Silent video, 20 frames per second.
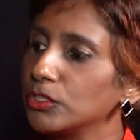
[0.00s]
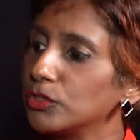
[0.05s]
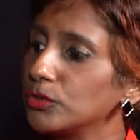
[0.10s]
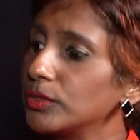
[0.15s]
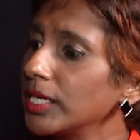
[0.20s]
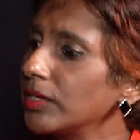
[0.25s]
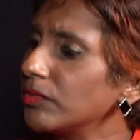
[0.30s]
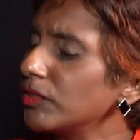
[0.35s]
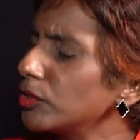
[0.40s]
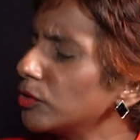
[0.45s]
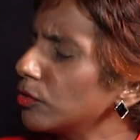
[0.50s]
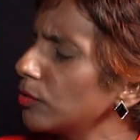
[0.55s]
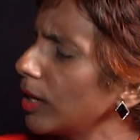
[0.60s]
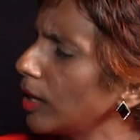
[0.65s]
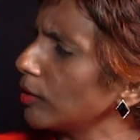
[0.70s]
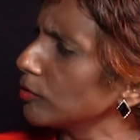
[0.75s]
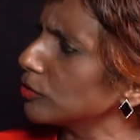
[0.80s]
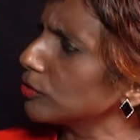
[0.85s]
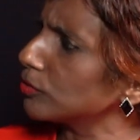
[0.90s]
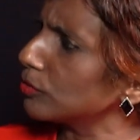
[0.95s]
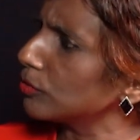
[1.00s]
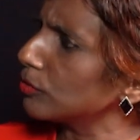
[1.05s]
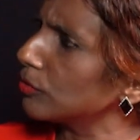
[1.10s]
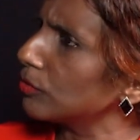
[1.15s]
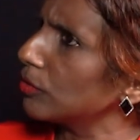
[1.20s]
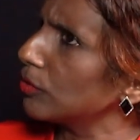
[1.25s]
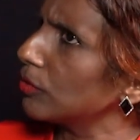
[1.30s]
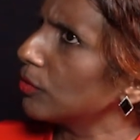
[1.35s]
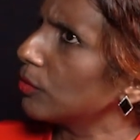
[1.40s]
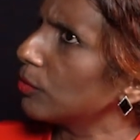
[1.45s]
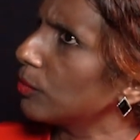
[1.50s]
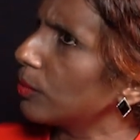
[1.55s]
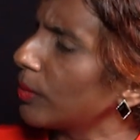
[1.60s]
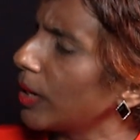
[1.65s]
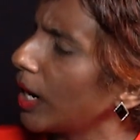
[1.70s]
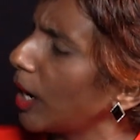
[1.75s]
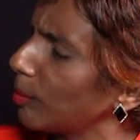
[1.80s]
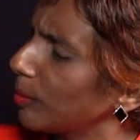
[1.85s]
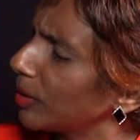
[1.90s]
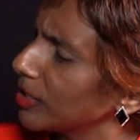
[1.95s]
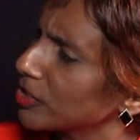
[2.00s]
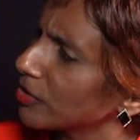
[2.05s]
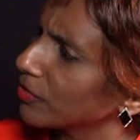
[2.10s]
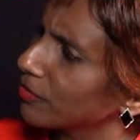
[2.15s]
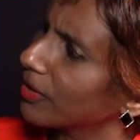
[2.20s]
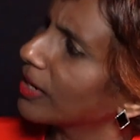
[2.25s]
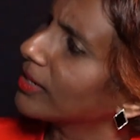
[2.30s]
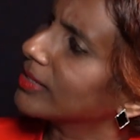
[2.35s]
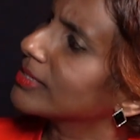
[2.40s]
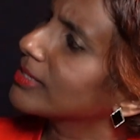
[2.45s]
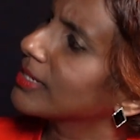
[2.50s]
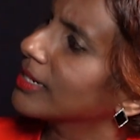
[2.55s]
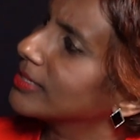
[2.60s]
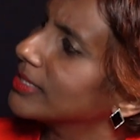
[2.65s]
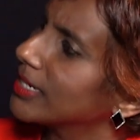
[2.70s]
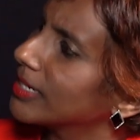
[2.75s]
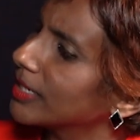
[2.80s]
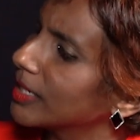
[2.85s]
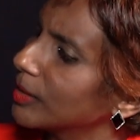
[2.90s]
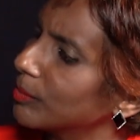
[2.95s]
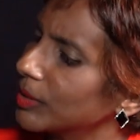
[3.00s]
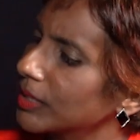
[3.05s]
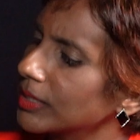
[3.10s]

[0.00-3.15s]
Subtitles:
Do they even know how to know how much of grants they are taking?